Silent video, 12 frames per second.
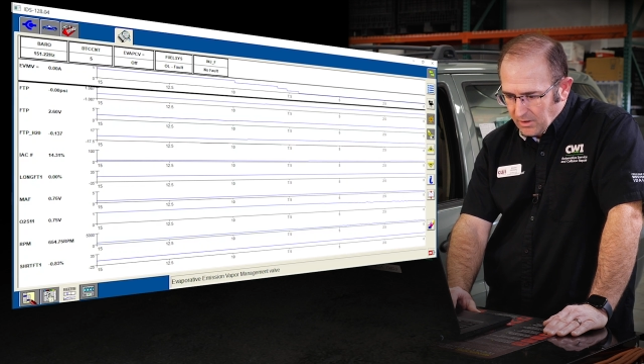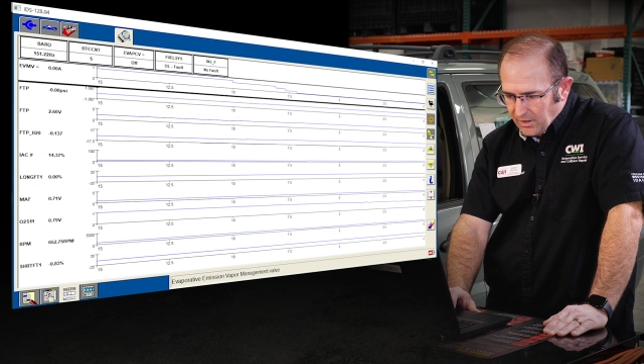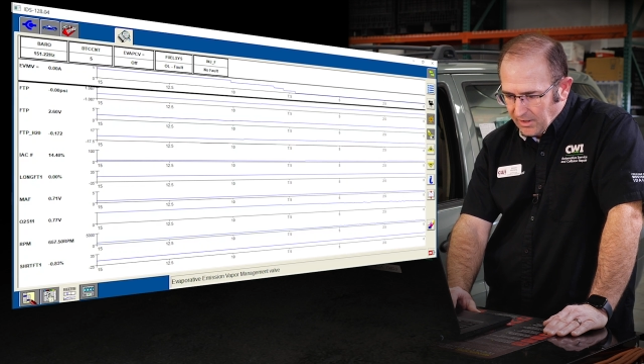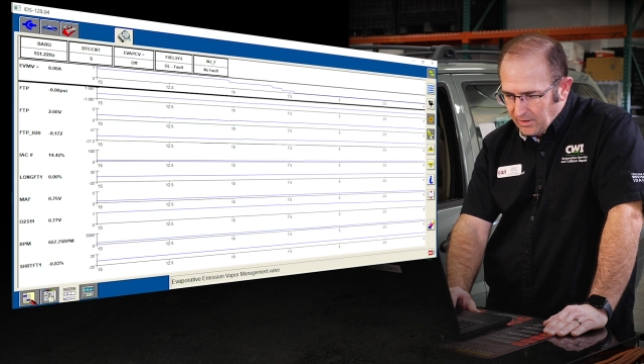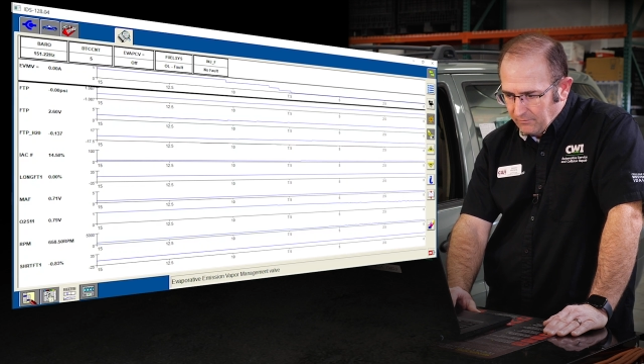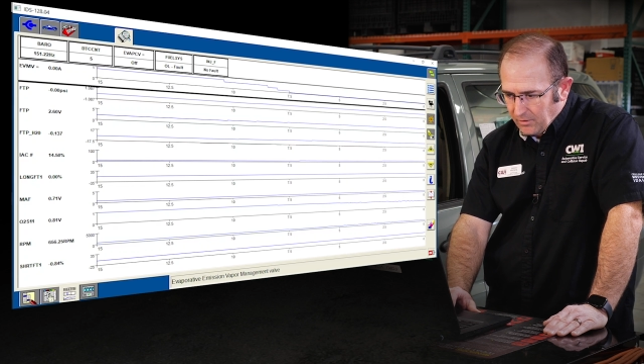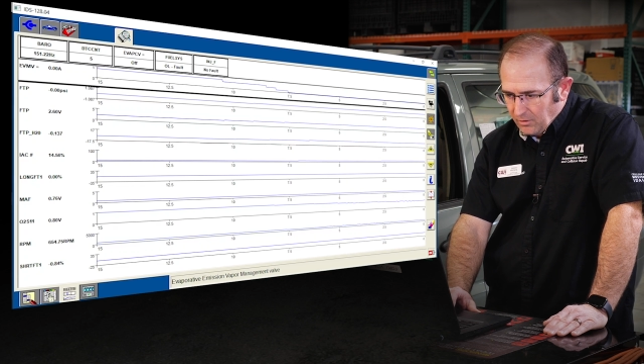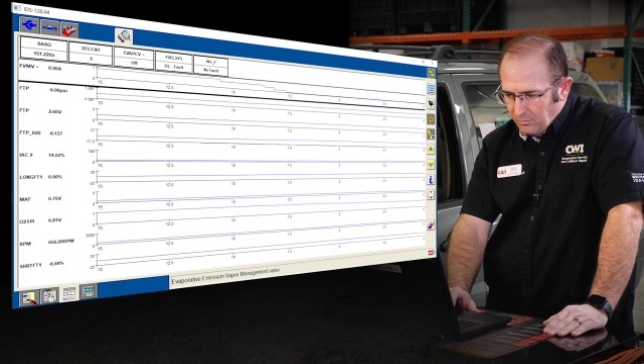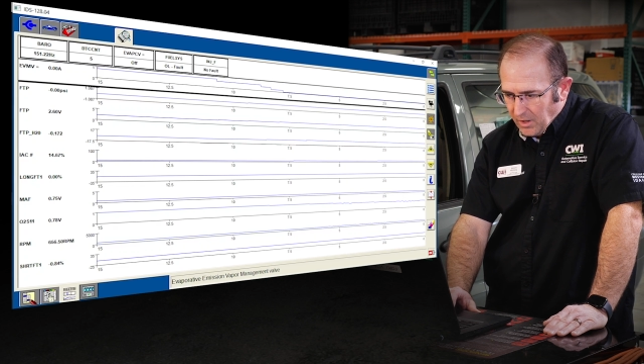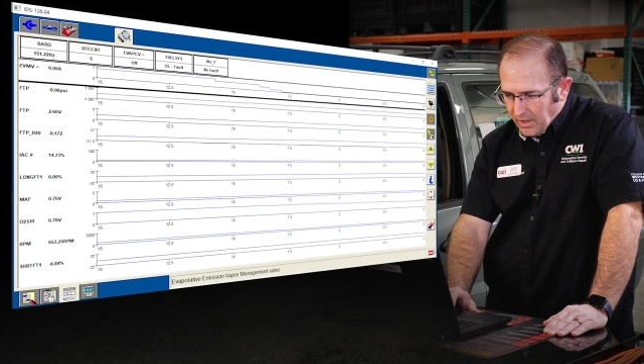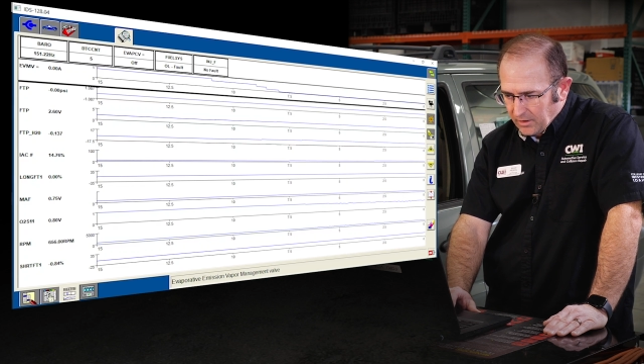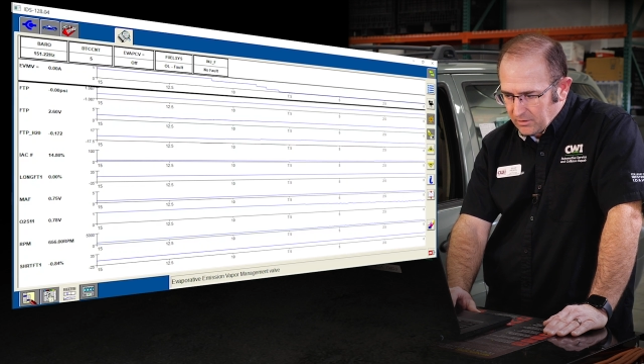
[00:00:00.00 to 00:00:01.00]
kind of go
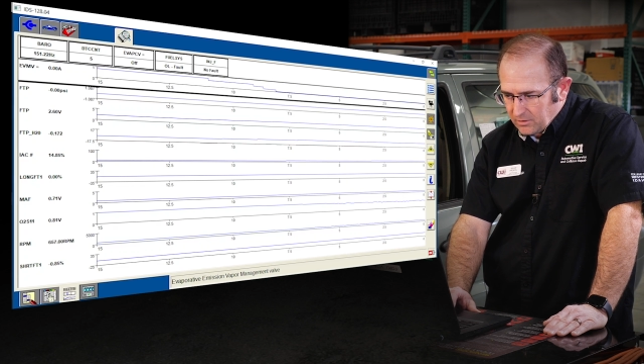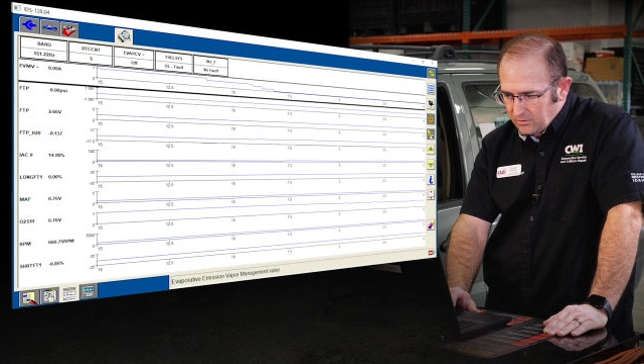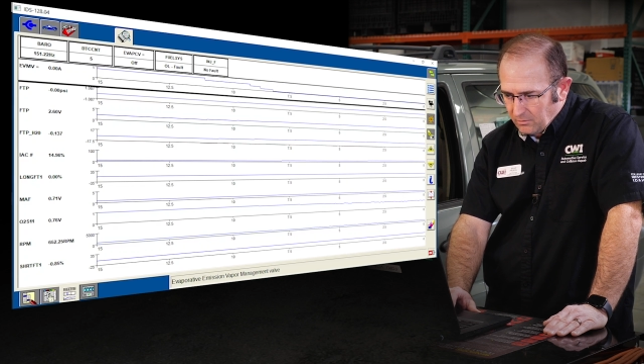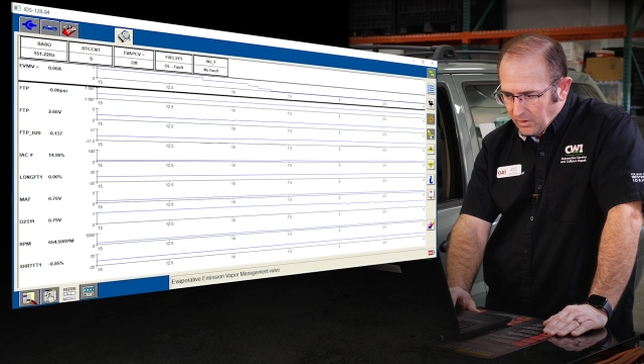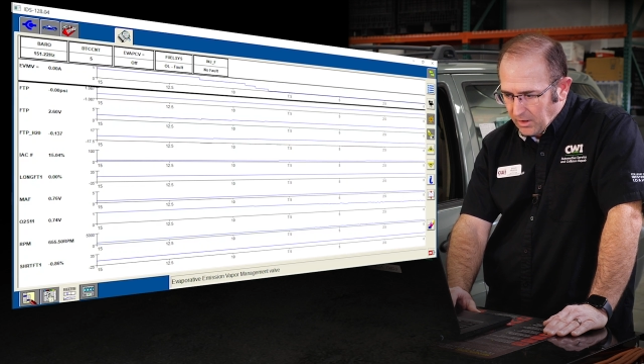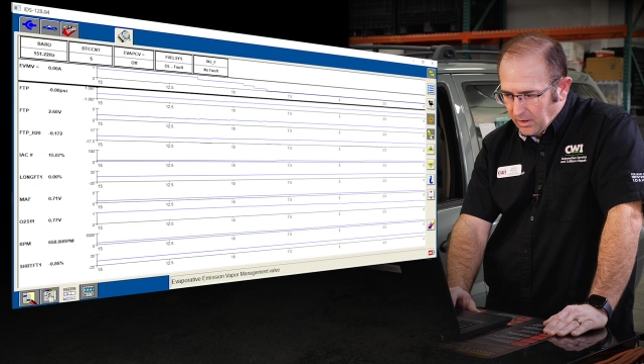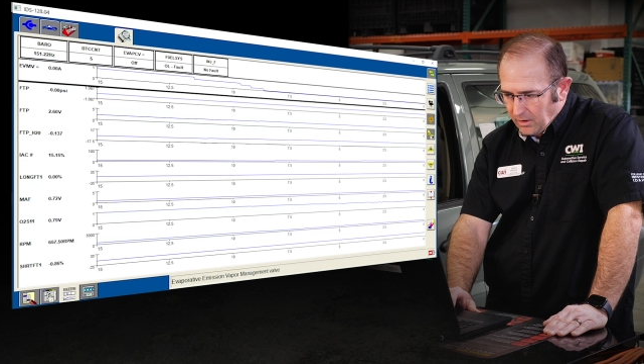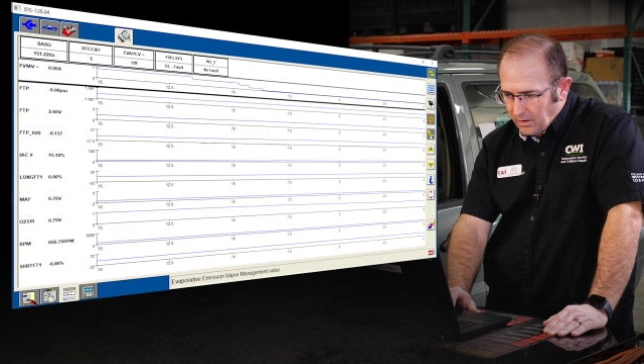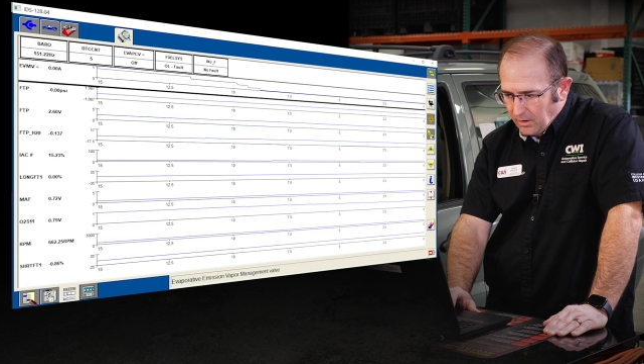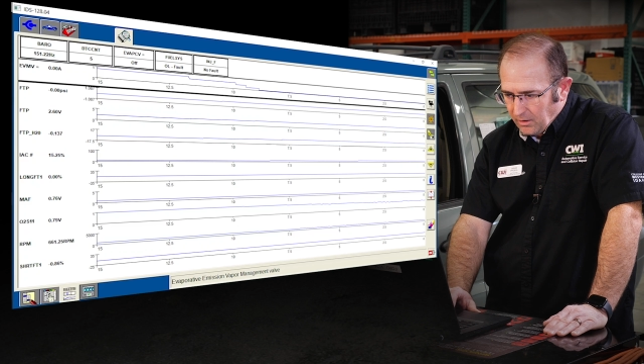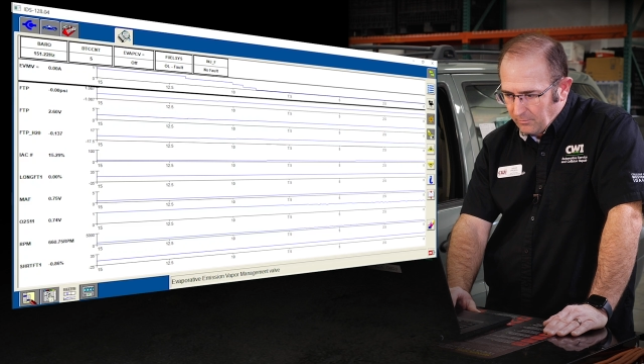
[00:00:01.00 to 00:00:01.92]
back to a